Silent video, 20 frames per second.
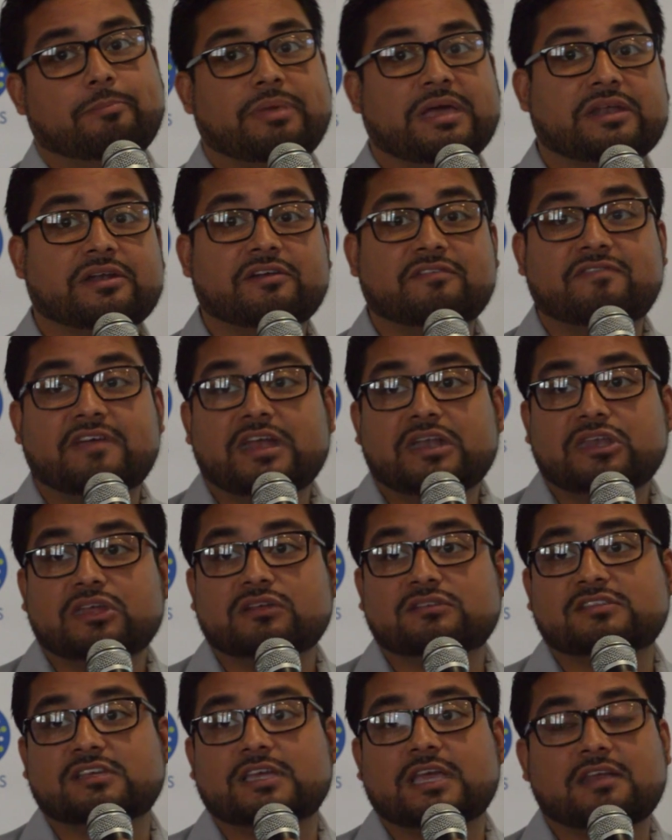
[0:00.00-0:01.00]
better
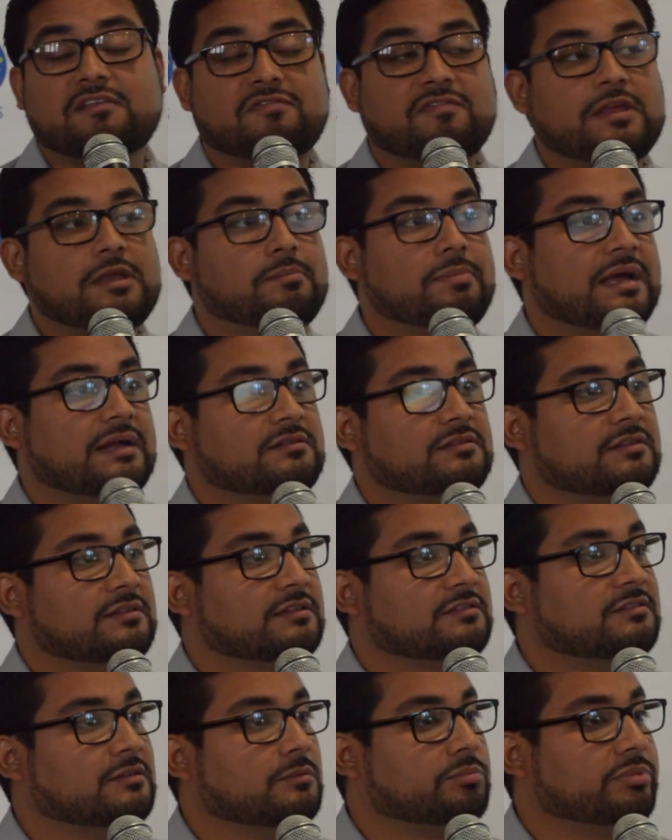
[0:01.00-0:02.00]
venue to get feedback to
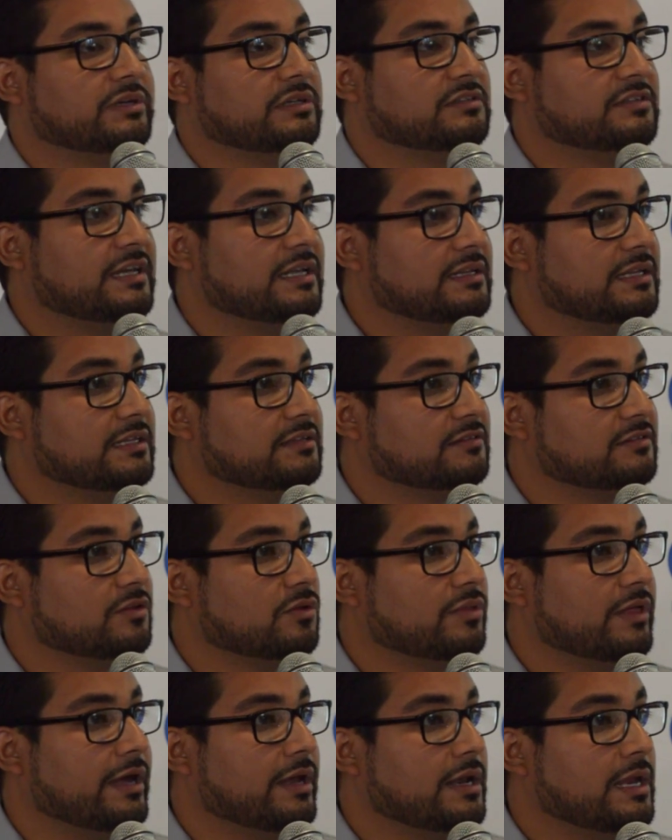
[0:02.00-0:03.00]
the superintendent
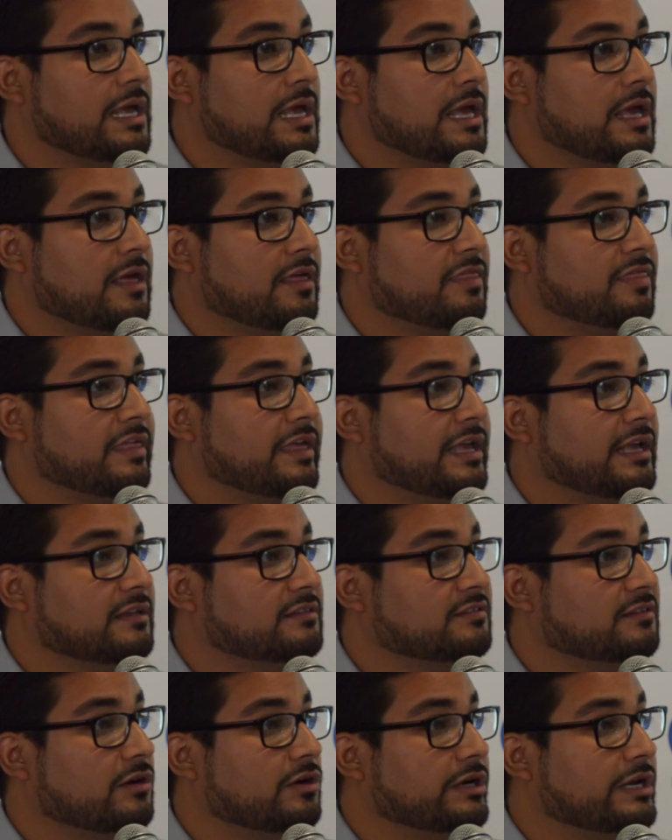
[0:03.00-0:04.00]
so that
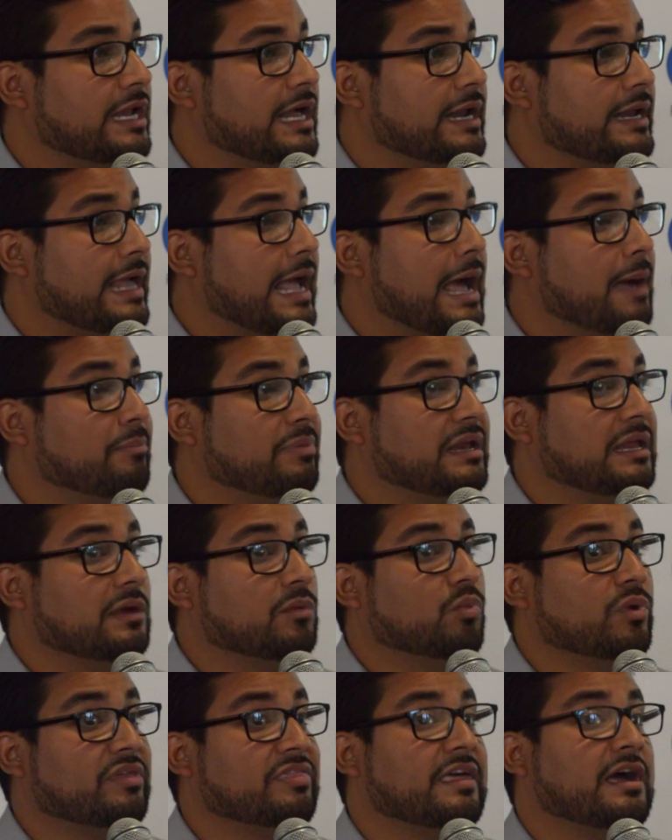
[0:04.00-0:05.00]
things are not
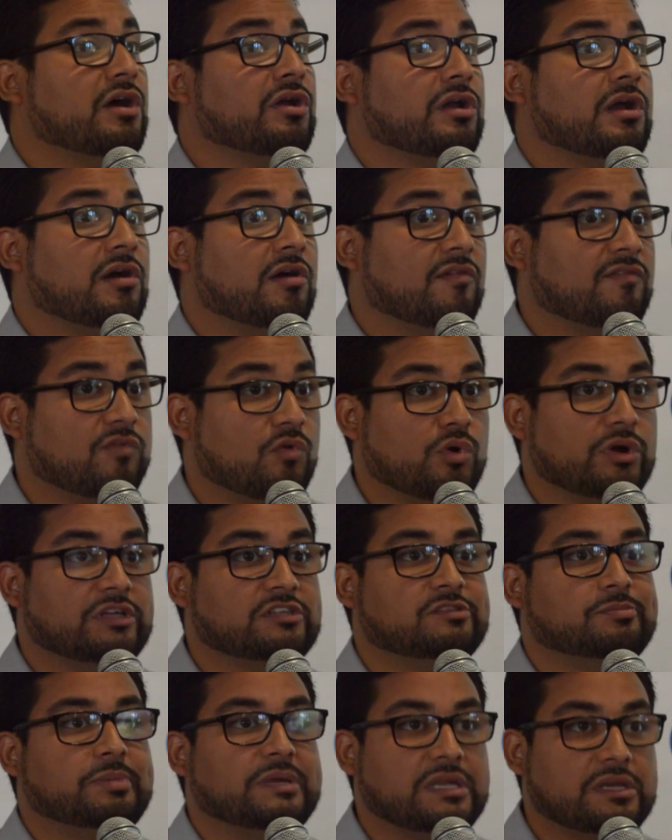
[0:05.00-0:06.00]
happening without our
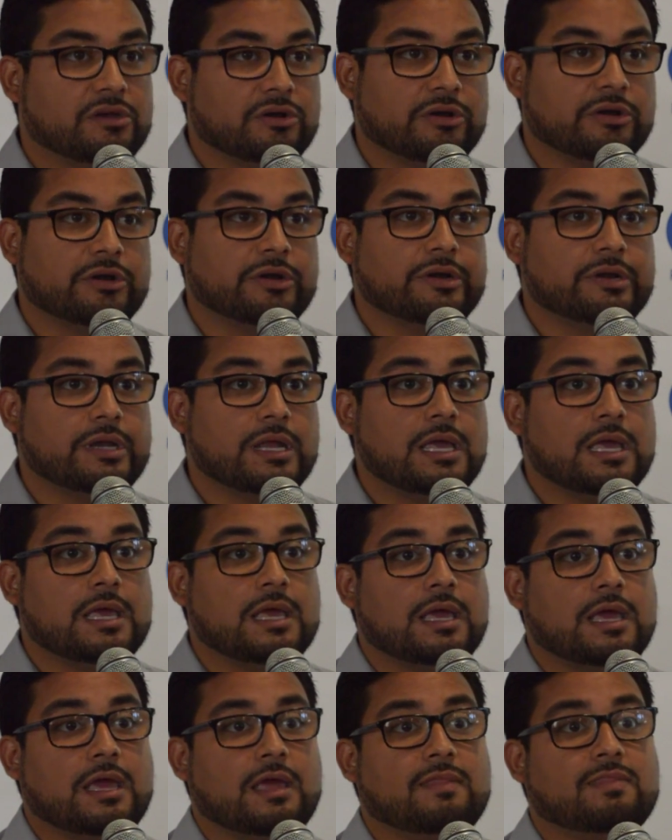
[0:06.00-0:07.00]
voice being heard,
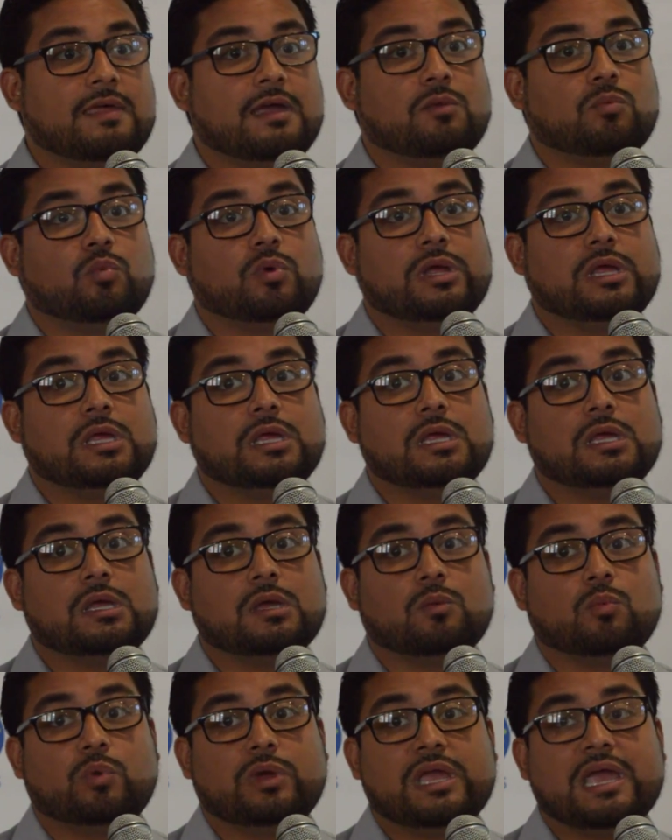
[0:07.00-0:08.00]
and that
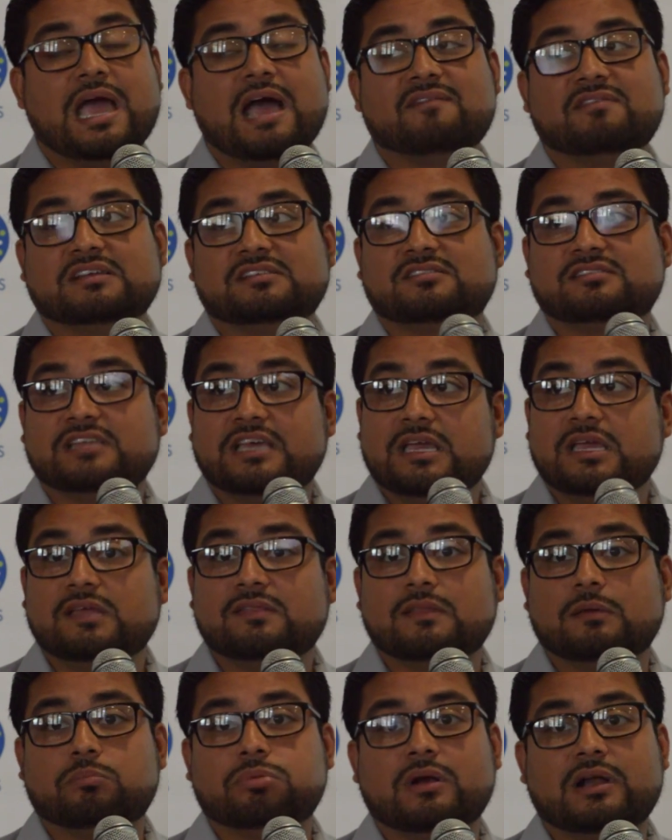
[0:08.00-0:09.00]
we have a say
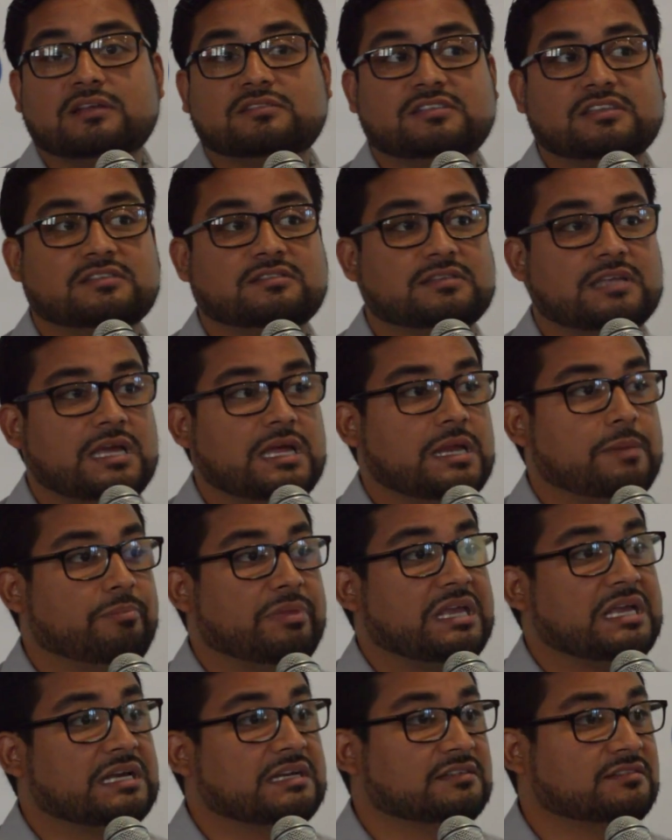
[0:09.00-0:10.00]
in the process,
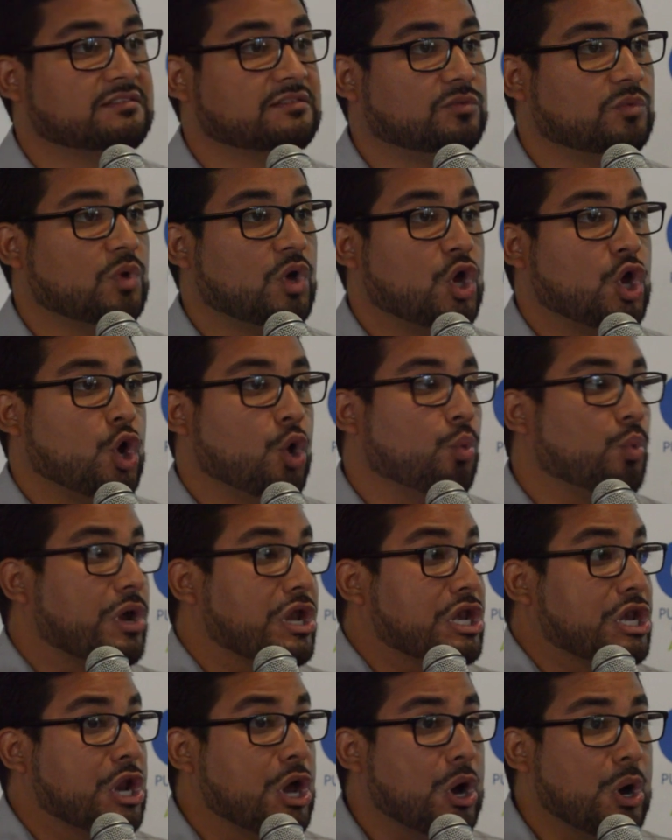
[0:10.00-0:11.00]
because
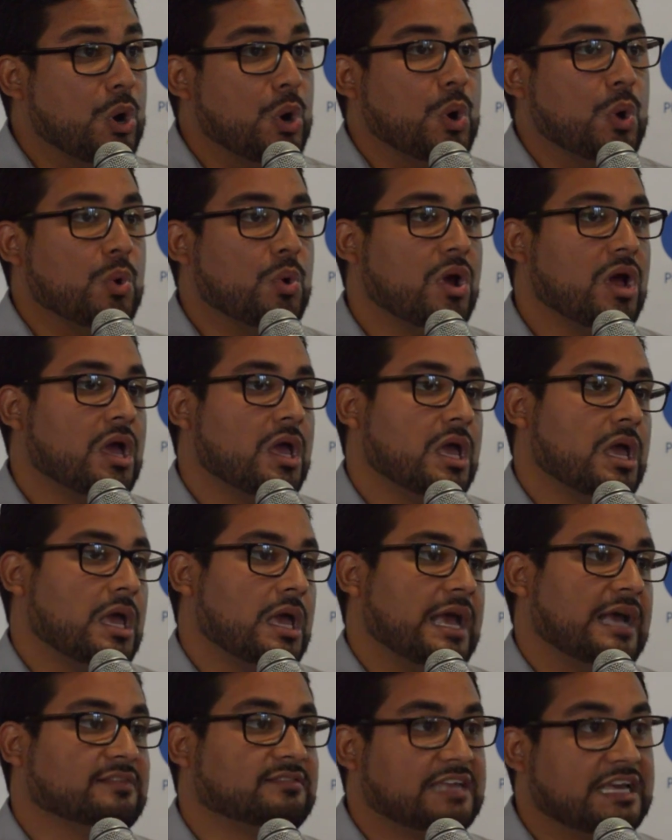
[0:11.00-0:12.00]
we know
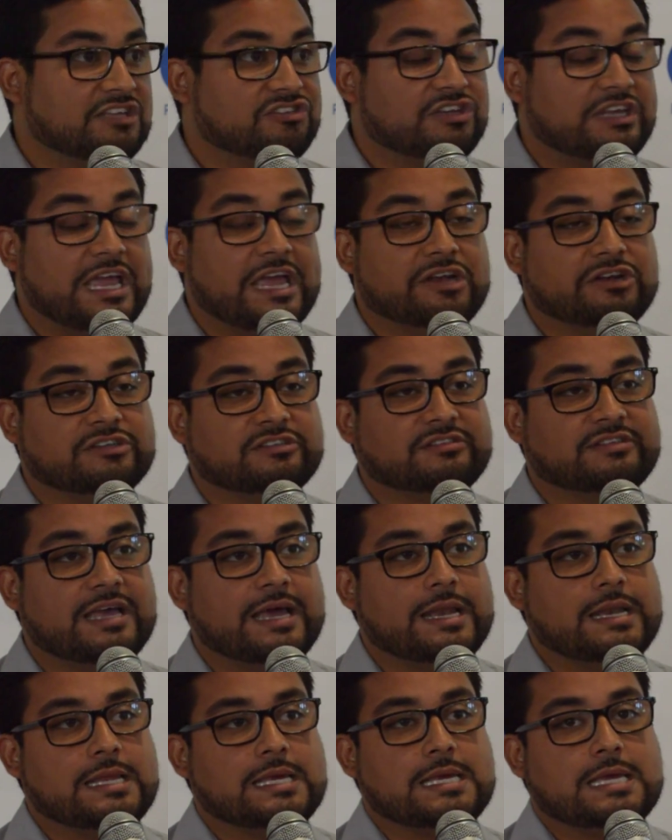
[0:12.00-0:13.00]
as educators
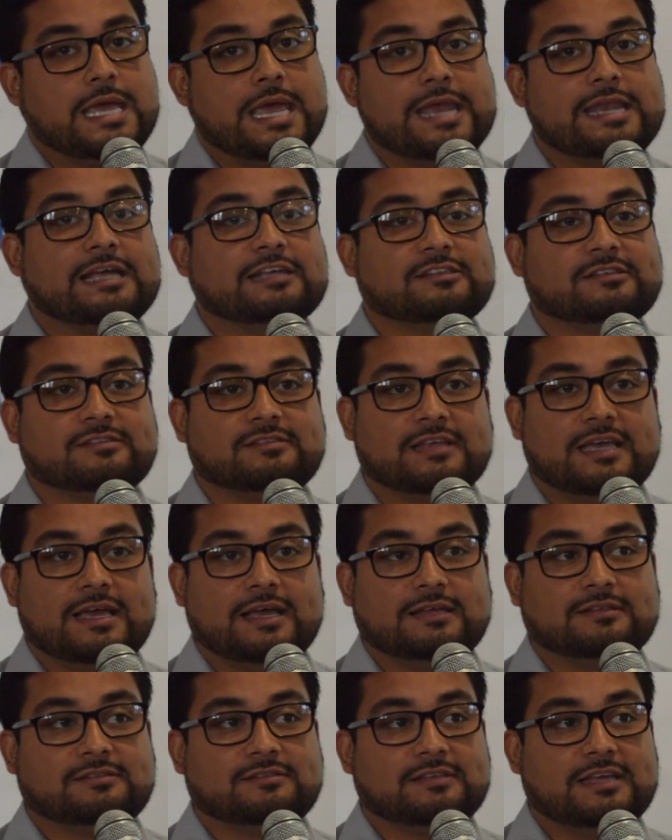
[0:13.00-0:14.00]
and
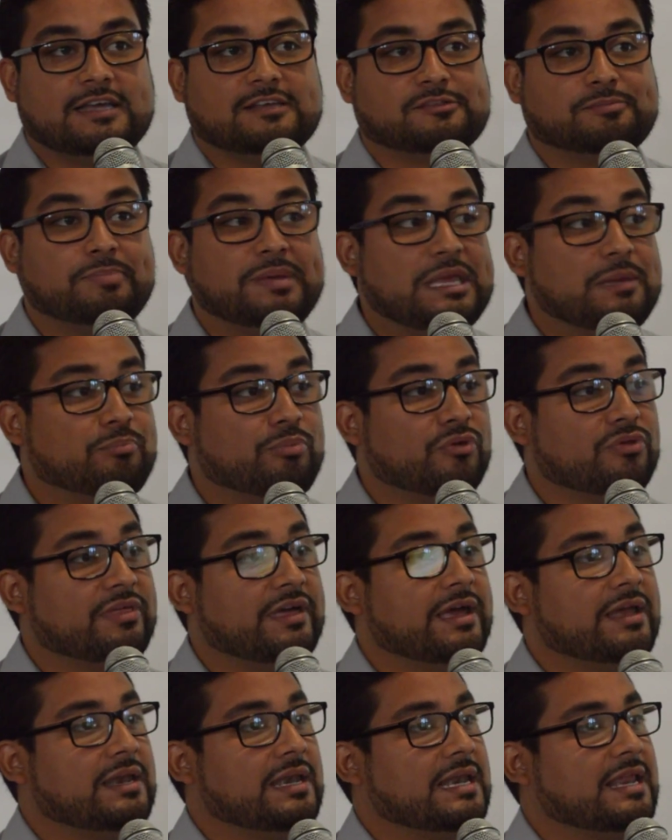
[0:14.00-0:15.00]
as people
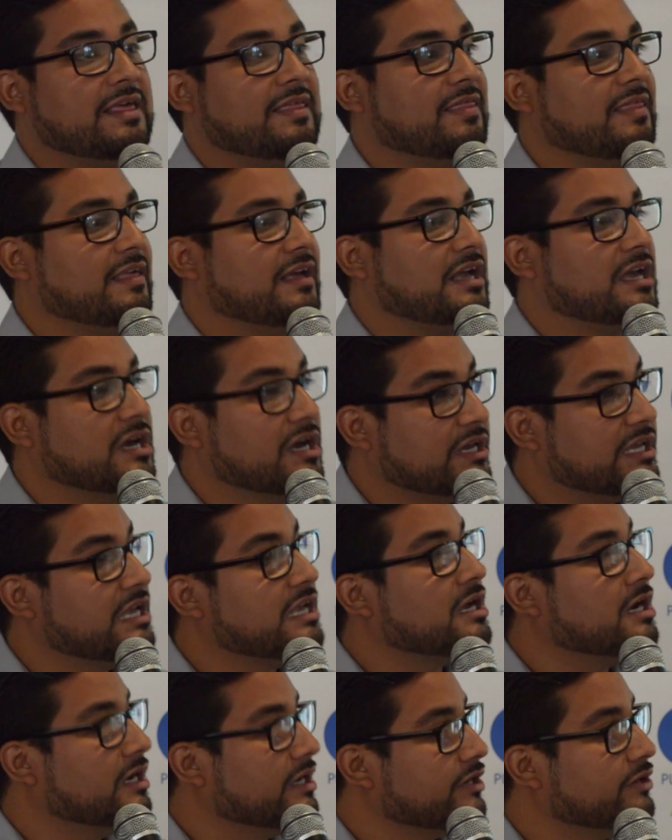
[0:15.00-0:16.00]
that
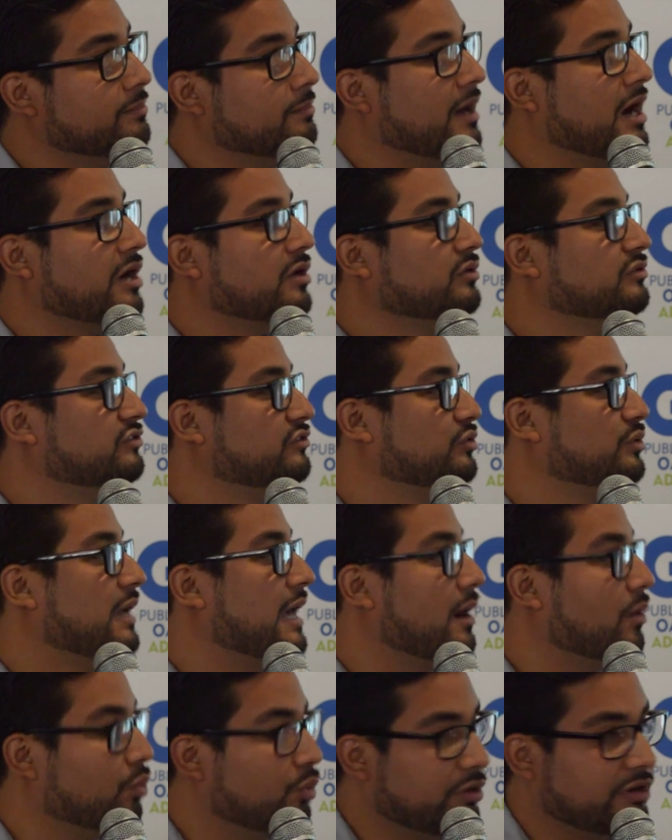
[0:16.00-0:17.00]
cookie cutter models do
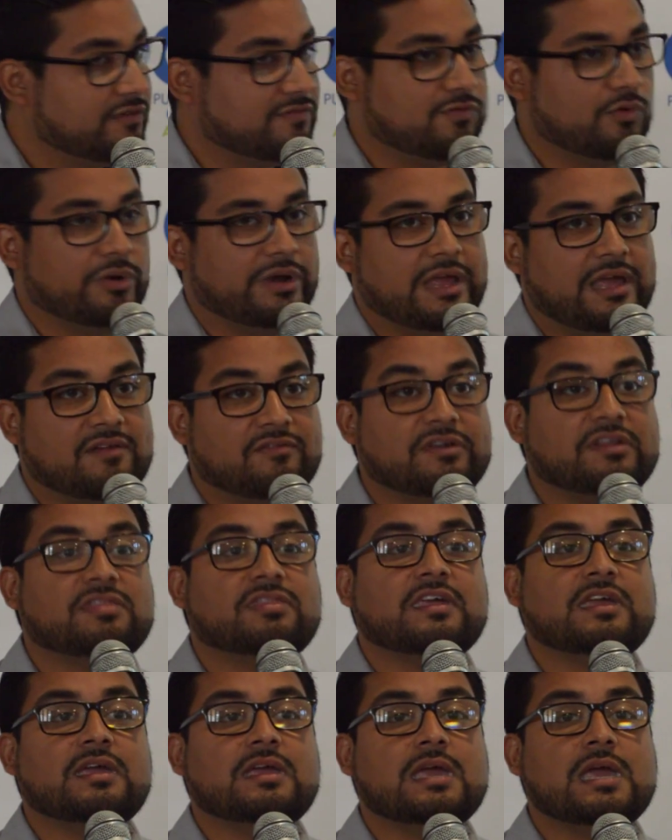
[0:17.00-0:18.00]
not work for
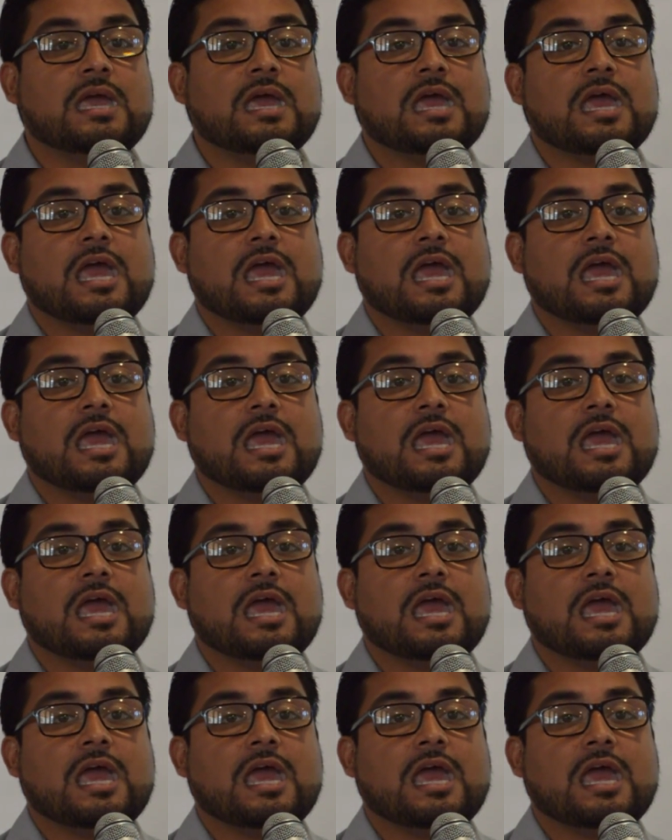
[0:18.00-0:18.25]
everything,